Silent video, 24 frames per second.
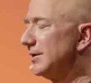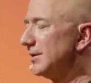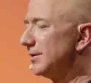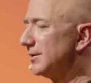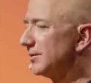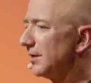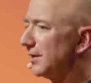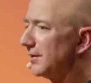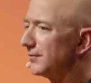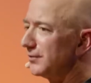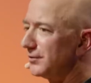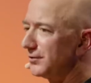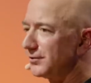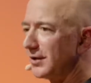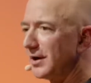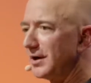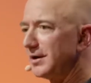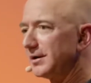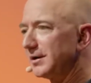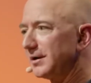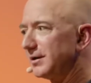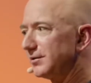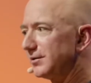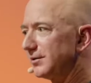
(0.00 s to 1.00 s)
they're often trying
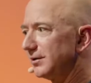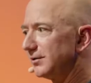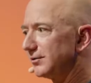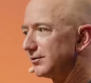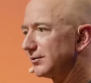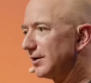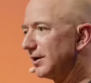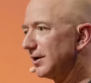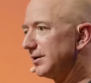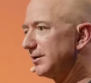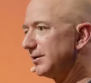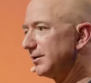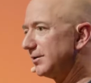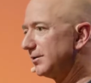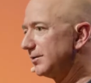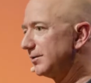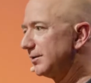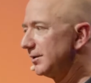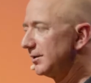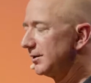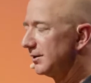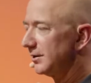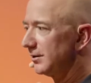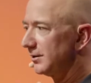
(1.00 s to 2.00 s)
to get things done in
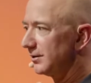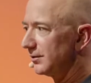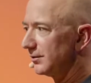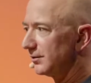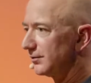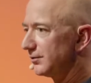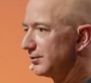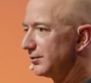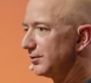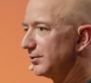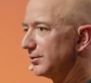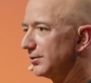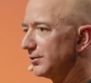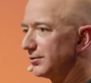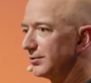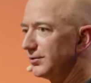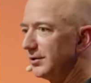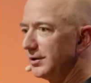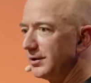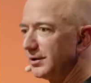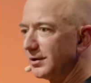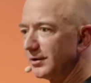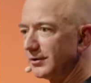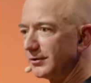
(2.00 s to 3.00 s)
2 or
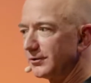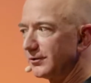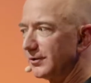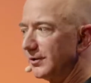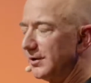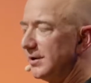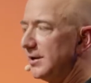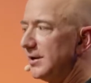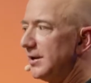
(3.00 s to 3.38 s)
3 years.